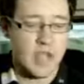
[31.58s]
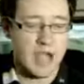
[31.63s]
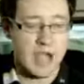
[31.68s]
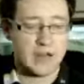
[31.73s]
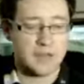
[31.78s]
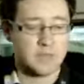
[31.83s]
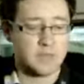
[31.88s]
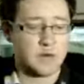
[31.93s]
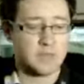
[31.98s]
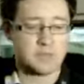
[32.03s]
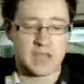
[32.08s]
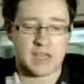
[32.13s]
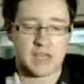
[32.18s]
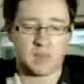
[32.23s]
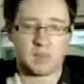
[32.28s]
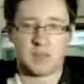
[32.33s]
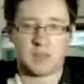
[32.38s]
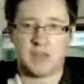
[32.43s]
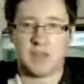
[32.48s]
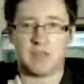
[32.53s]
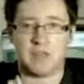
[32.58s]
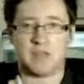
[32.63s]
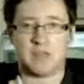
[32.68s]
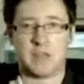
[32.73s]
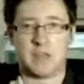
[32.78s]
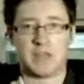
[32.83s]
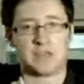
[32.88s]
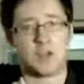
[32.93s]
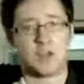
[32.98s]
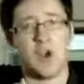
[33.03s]
And I've always heard about
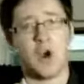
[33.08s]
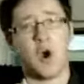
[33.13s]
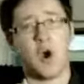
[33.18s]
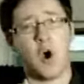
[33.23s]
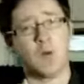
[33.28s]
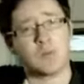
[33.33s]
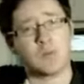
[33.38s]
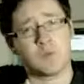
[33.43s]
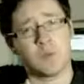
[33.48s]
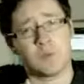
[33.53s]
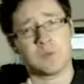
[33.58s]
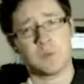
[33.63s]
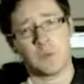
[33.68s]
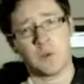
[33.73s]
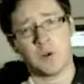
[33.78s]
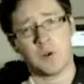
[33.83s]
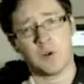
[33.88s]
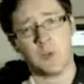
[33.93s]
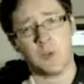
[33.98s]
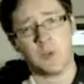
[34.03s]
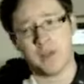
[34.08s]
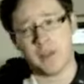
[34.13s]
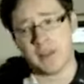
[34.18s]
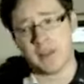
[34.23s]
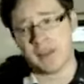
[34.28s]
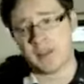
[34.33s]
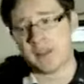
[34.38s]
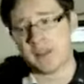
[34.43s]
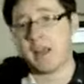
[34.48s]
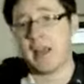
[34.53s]
Netflix, always wondered what it would be
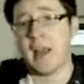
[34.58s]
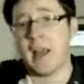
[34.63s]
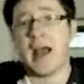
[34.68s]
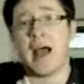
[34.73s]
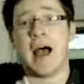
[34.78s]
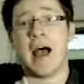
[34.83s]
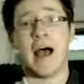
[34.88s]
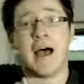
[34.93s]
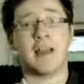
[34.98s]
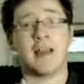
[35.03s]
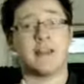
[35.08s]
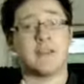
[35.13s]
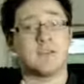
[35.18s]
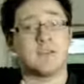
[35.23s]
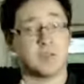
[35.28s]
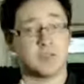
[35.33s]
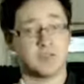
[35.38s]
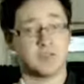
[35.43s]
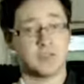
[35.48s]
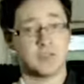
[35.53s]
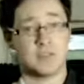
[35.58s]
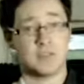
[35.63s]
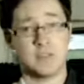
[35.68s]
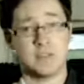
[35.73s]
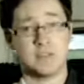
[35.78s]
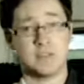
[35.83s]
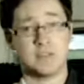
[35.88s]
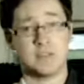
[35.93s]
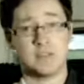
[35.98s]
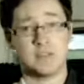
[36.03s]
like, and it was
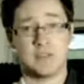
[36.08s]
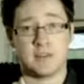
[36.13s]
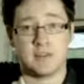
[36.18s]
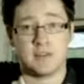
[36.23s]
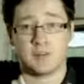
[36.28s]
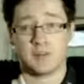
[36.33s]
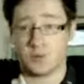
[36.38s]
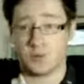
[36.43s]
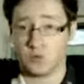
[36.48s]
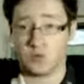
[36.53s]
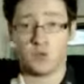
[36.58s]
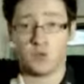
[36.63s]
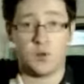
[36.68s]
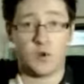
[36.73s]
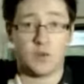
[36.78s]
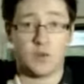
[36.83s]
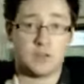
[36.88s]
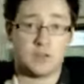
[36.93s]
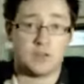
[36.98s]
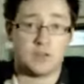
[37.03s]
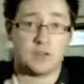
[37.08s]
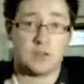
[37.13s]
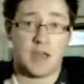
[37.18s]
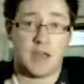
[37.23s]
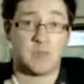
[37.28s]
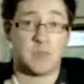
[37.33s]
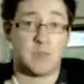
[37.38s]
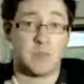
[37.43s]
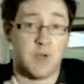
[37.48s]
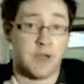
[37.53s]
released or launched
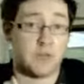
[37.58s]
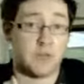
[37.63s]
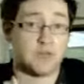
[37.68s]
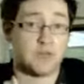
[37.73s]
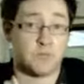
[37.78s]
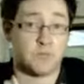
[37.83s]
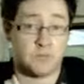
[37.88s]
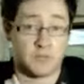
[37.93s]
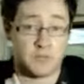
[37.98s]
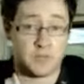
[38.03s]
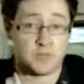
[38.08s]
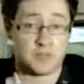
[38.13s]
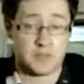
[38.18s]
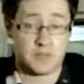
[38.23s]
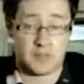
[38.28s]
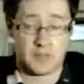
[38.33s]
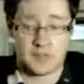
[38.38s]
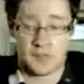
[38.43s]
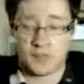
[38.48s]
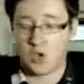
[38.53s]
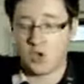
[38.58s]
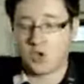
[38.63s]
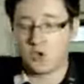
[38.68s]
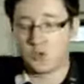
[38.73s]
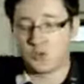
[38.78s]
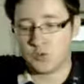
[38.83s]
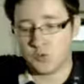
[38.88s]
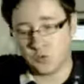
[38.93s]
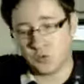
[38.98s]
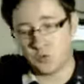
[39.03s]
in Britain recently.
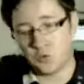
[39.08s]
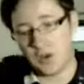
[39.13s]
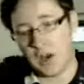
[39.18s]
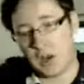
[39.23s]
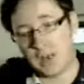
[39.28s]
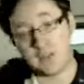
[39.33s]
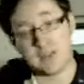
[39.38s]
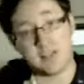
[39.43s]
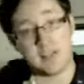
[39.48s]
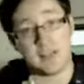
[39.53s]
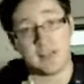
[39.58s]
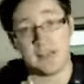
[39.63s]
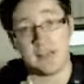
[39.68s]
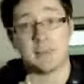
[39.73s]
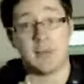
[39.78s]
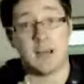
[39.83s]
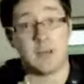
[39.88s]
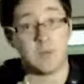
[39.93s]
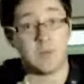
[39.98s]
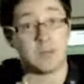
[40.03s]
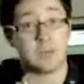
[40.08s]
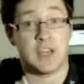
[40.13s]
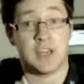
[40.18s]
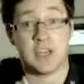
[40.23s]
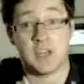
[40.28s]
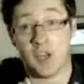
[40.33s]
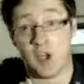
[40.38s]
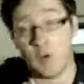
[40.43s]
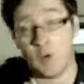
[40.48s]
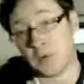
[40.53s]
So I decided that I would
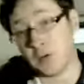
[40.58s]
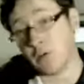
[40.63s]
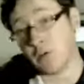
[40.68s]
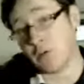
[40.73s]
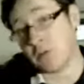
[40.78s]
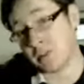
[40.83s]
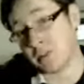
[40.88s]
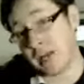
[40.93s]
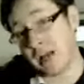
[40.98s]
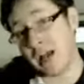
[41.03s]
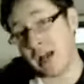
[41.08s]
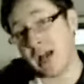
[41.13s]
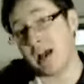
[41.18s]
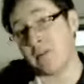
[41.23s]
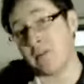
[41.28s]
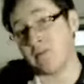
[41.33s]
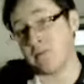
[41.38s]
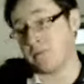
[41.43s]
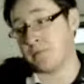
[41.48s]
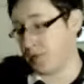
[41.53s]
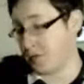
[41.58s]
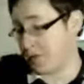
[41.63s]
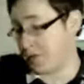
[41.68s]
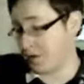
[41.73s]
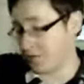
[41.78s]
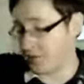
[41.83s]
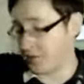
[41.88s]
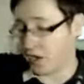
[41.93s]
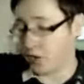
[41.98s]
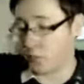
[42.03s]
check it out because I have
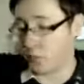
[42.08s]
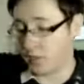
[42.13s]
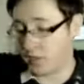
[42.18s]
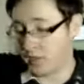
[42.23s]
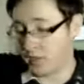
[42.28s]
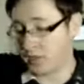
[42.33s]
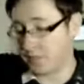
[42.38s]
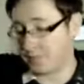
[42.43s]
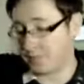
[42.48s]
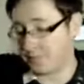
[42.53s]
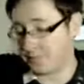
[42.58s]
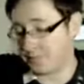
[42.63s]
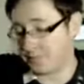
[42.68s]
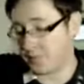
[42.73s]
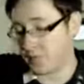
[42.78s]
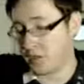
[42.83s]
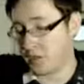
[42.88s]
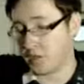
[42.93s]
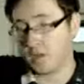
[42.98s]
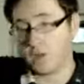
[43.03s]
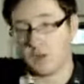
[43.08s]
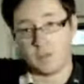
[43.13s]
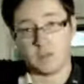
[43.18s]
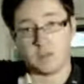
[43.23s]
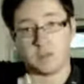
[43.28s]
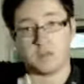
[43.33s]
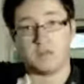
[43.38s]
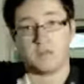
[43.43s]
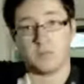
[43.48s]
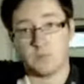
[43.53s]
I've got a Wii, and you
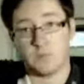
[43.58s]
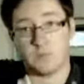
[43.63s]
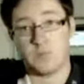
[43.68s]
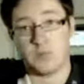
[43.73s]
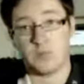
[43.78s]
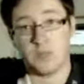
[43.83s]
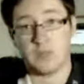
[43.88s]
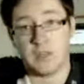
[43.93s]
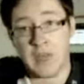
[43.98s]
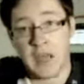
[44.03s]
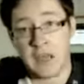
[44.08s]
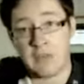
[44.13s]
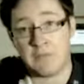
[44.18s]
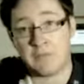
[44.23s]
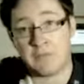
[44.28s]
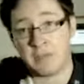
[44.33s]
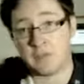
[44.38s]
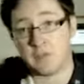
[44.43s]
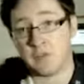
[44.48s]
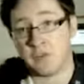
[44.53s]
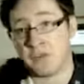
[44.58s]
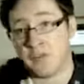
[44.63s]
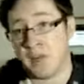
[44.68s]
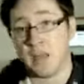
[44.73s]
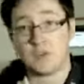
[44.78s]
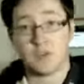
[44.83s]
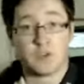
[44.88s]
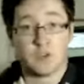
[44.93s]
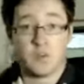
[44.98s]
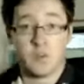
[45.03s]
can put Netflix on
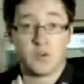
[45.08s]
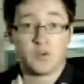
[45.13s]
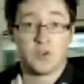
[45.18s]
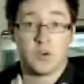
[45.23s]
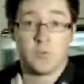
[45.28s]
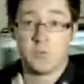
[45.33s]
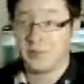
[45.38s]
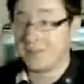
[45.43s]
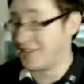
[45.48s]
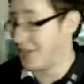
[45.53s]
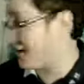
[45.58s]
that, so I can watch it on my